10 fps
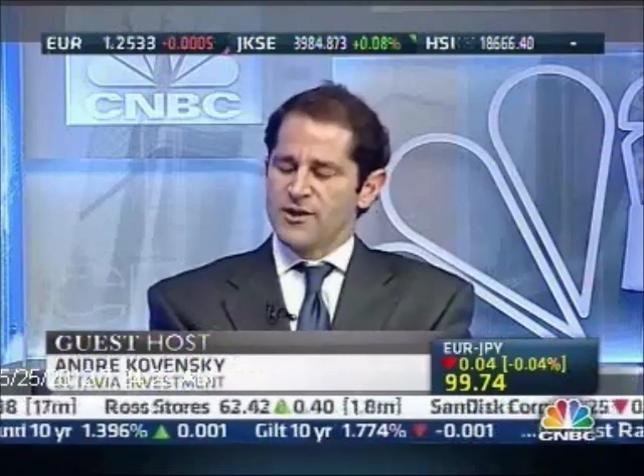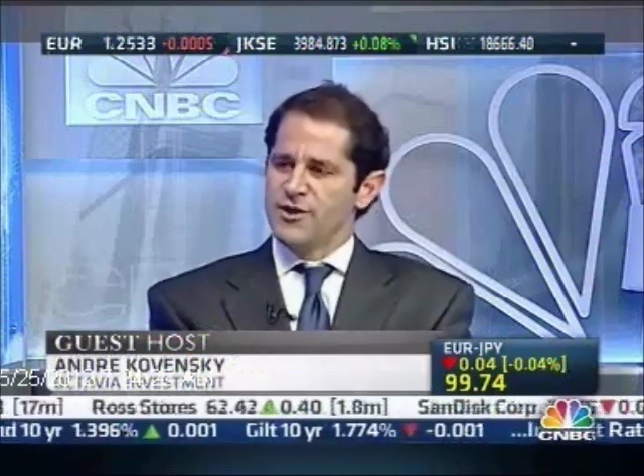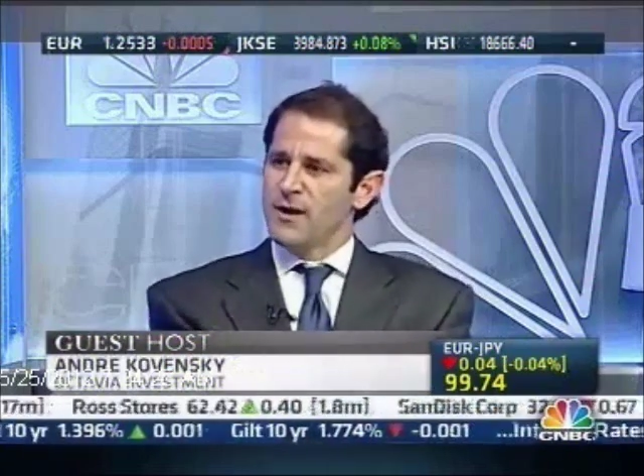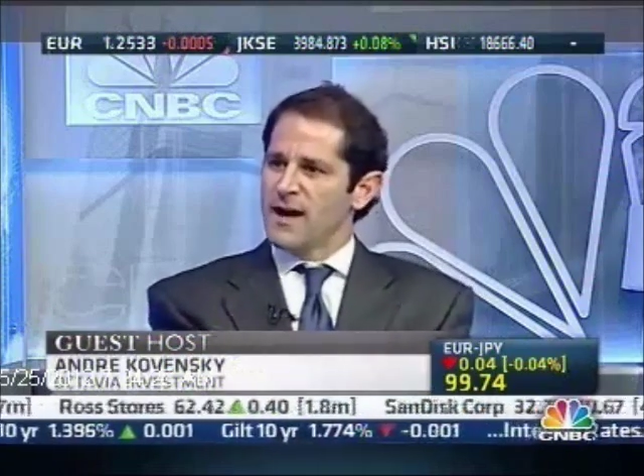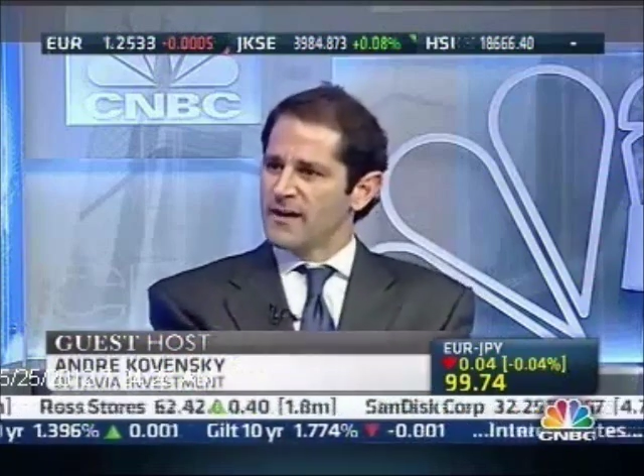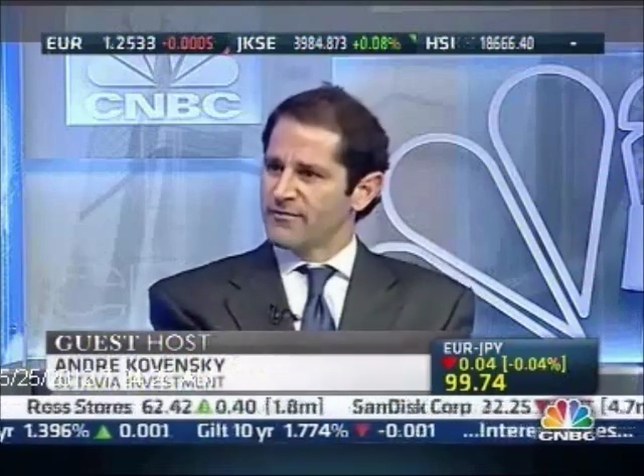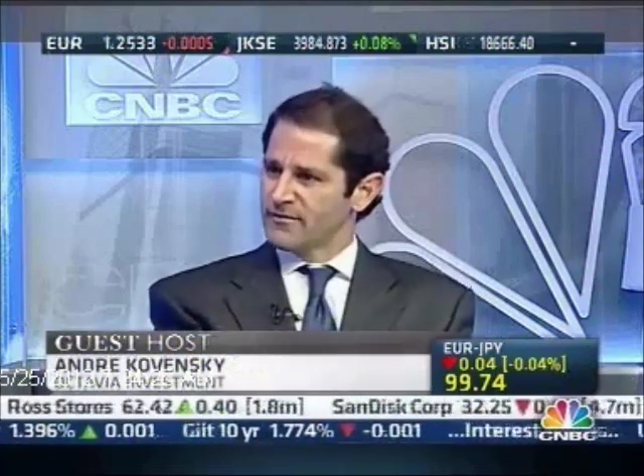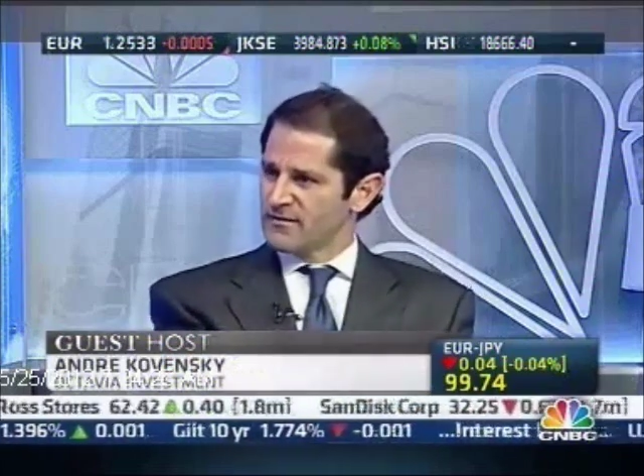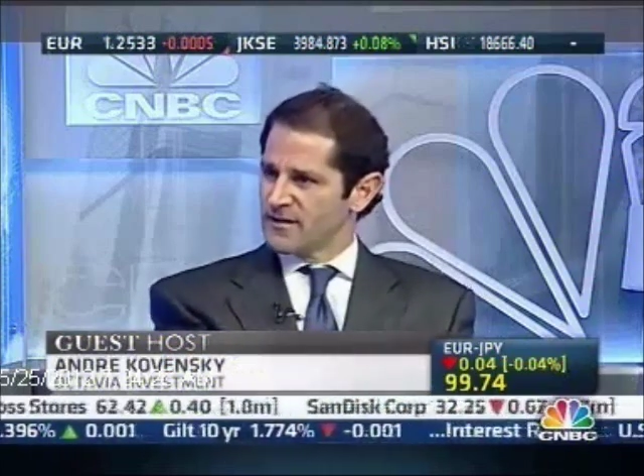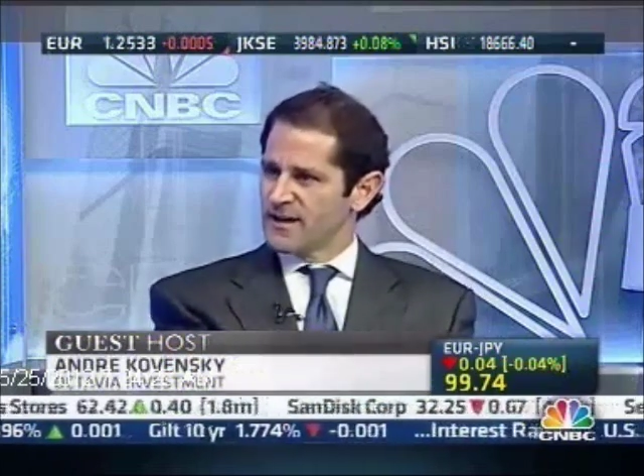you have,
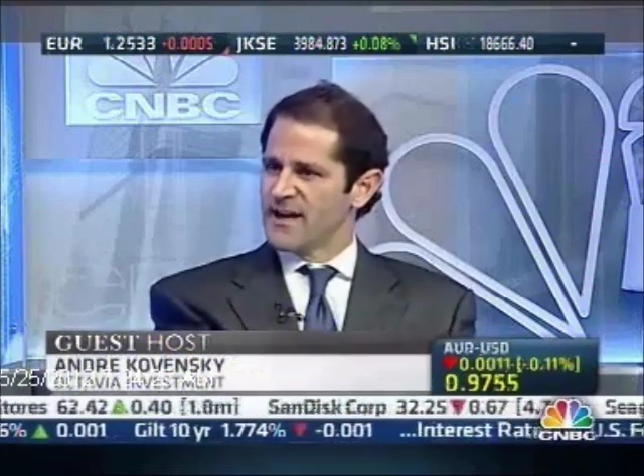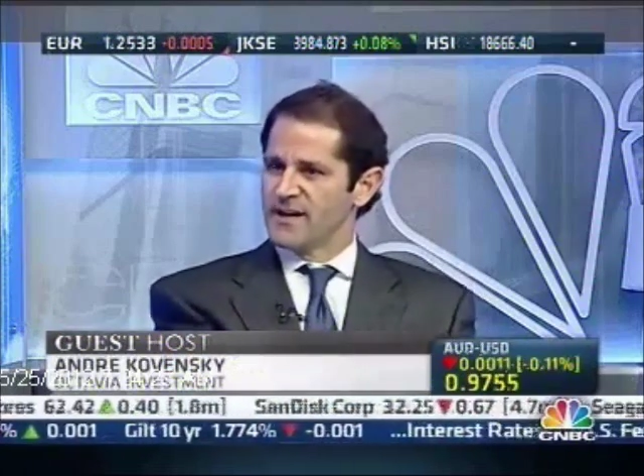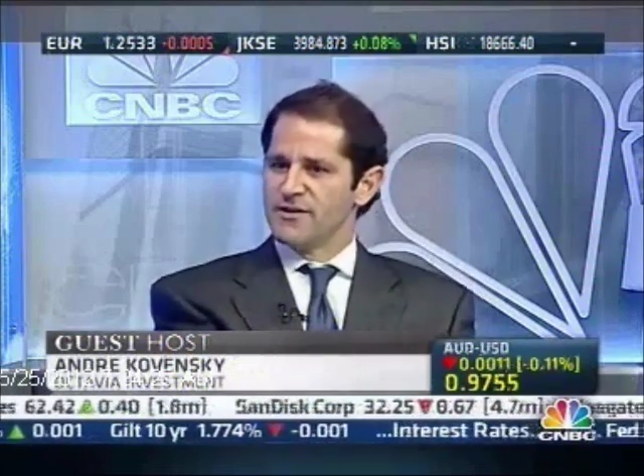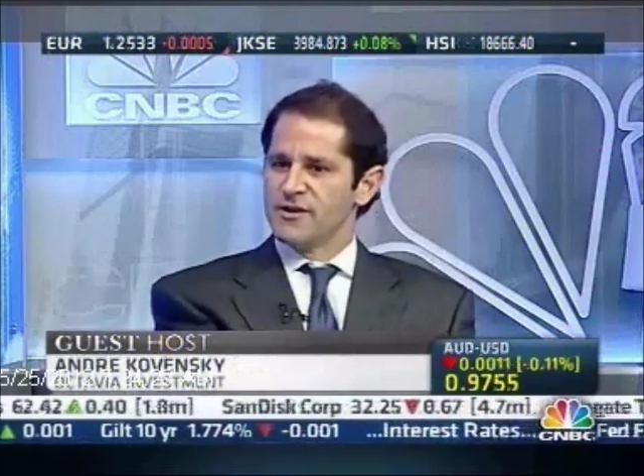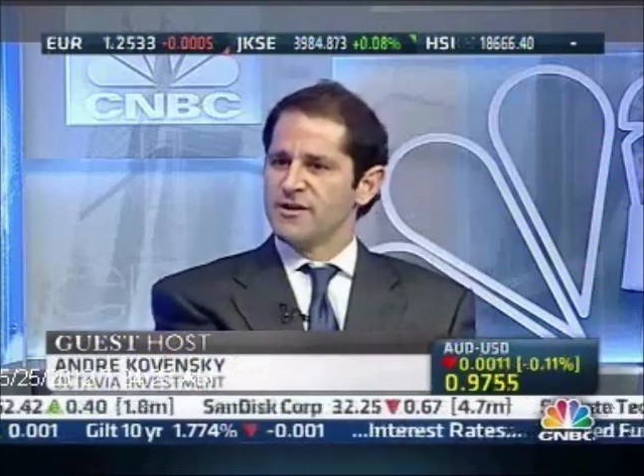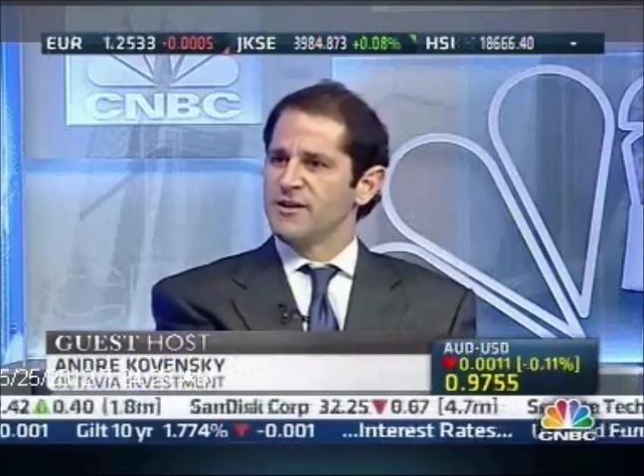again,